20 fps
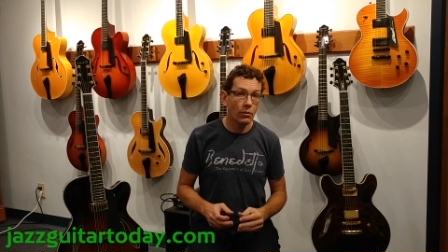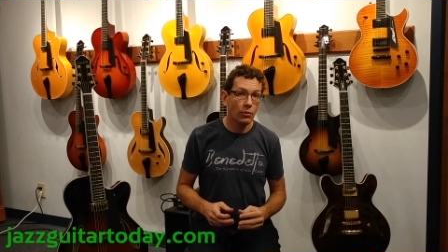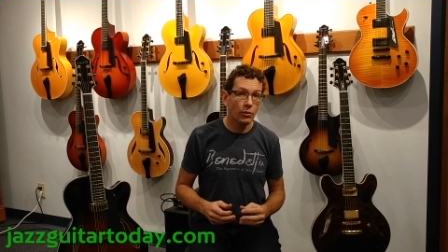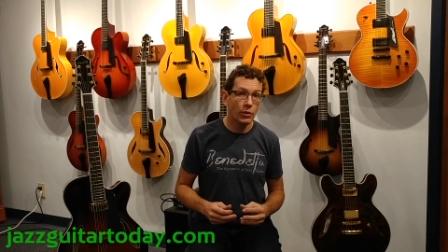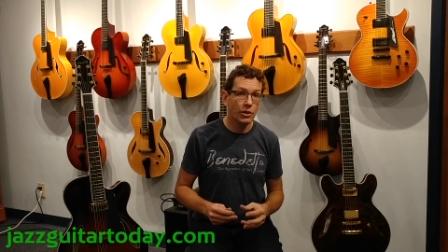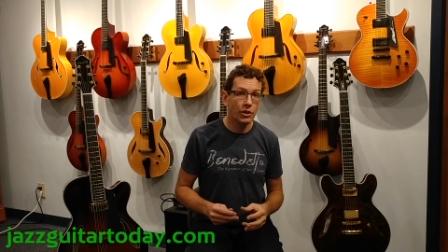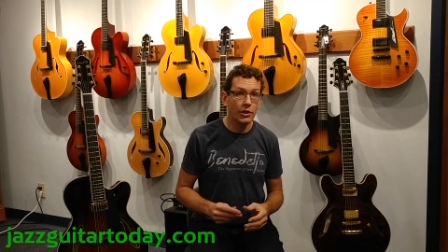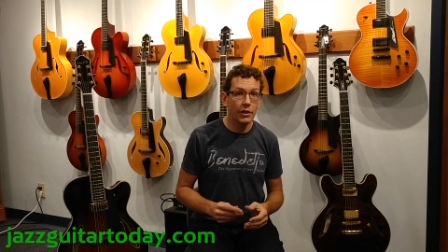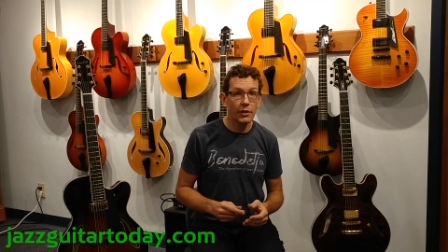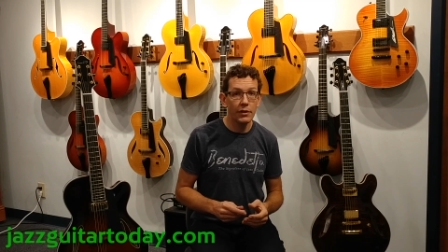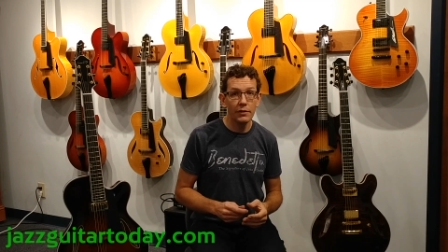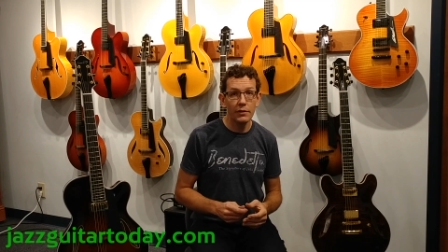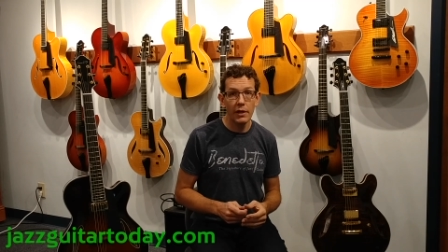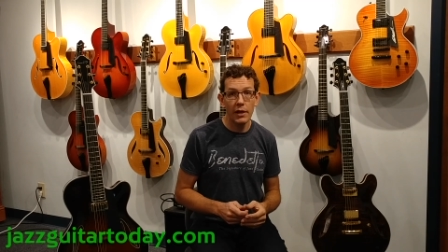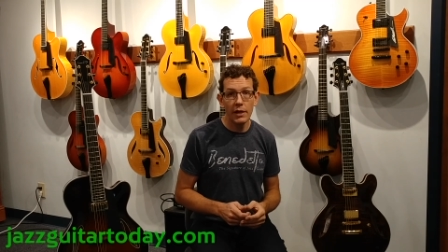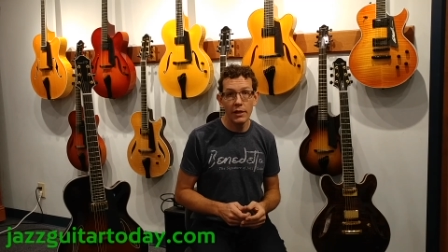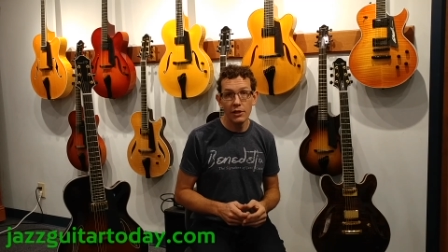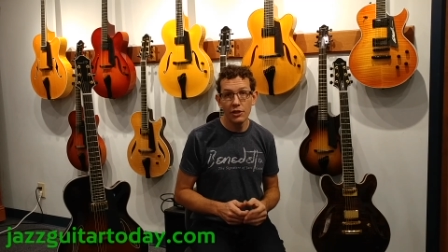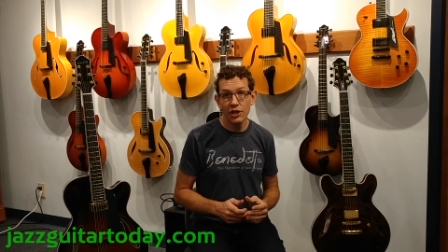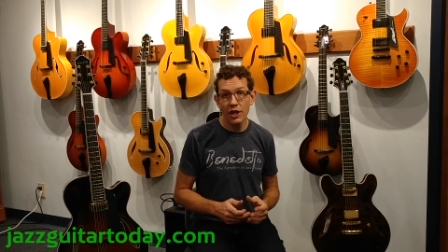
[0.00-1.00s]
which is
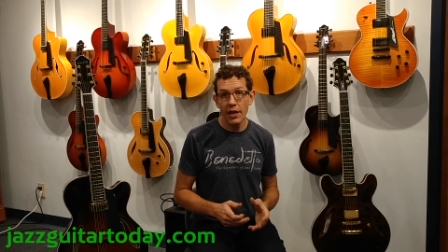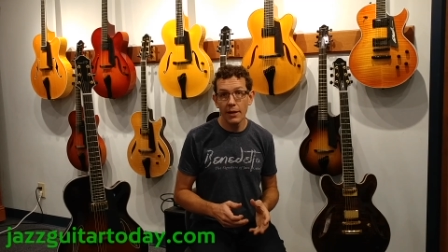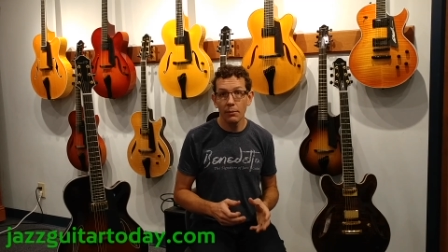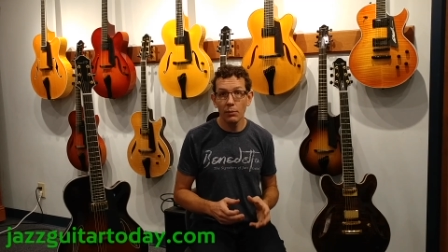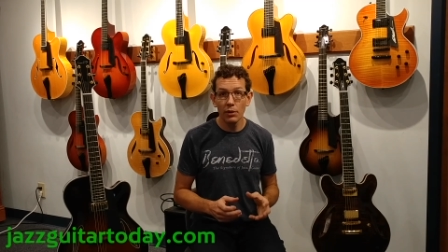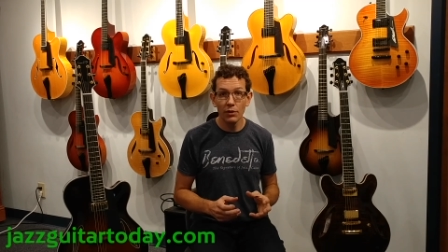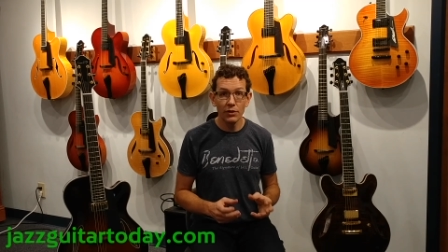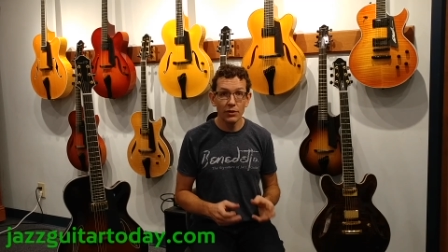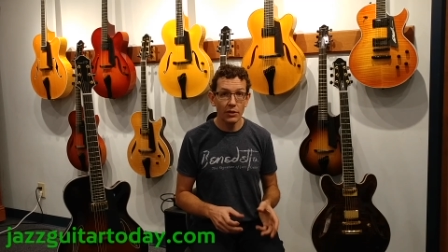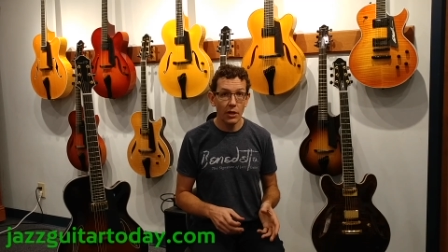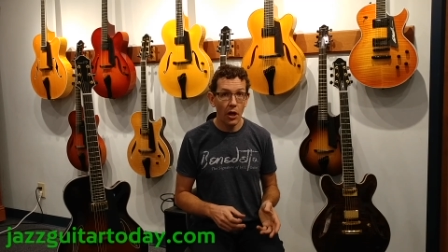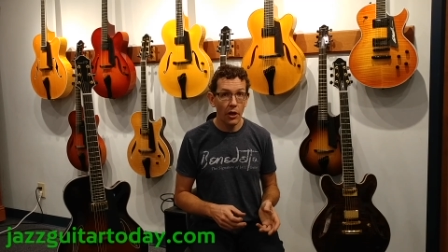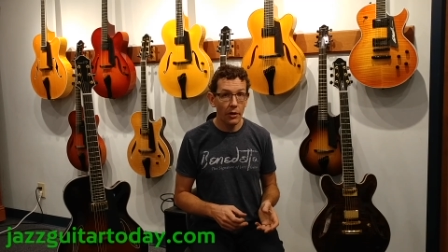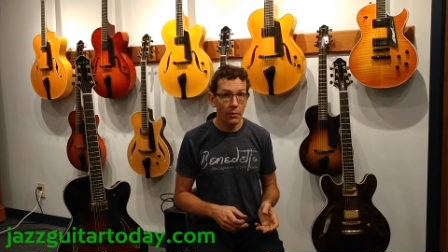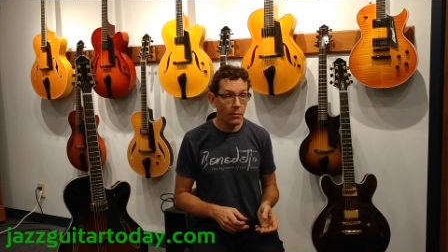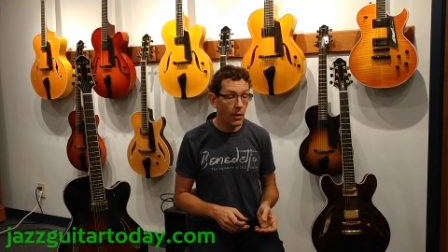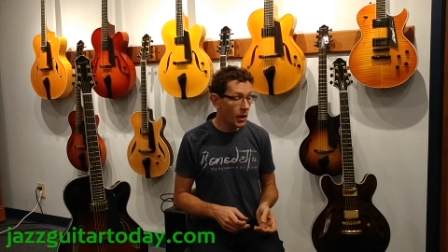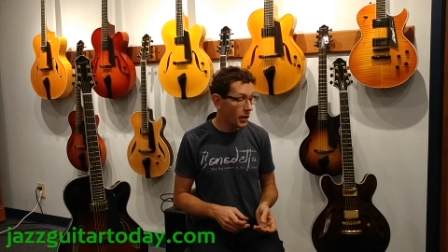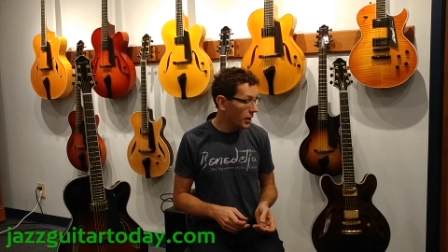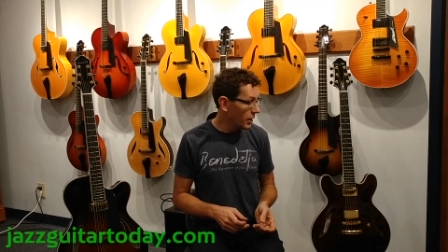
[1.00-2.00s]
a chambered solid
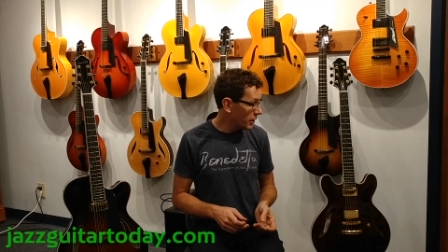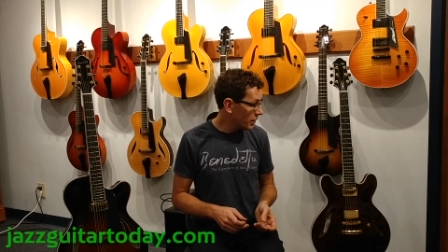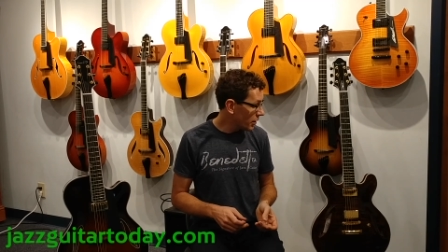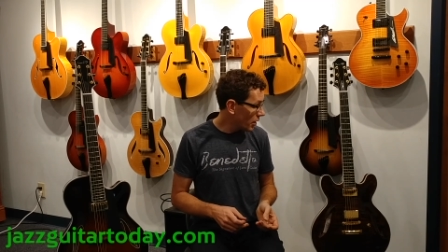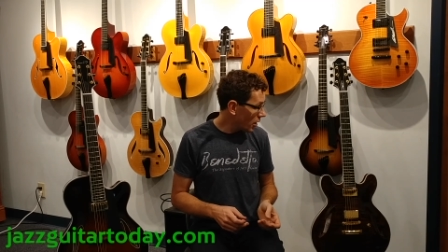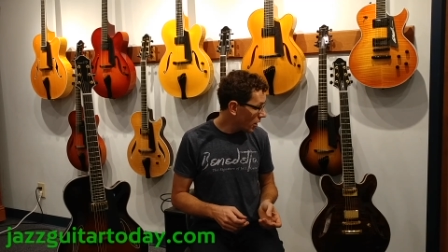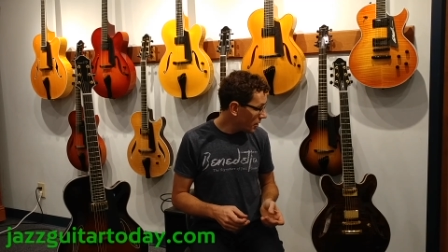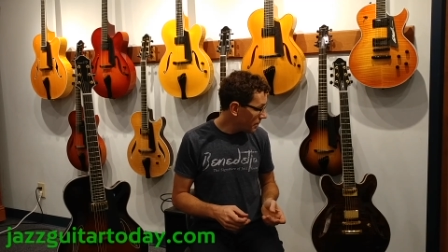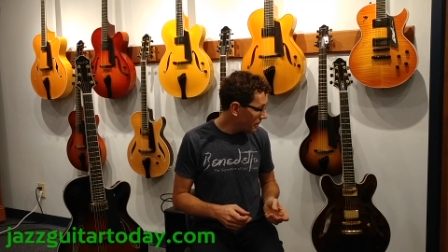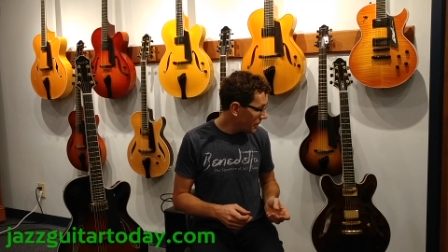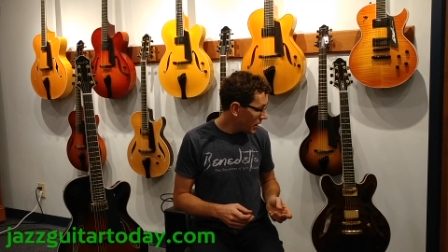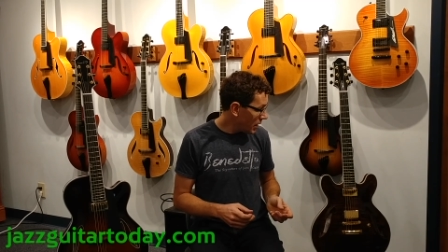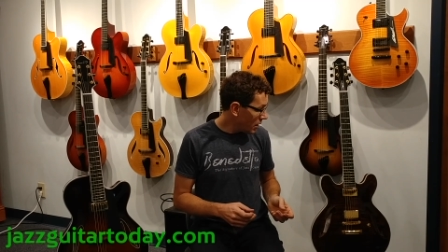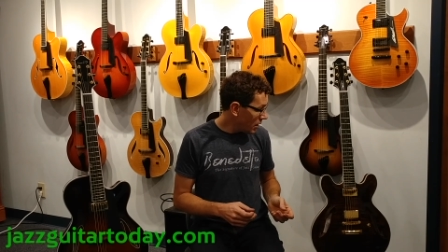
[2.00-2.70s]
body guitar.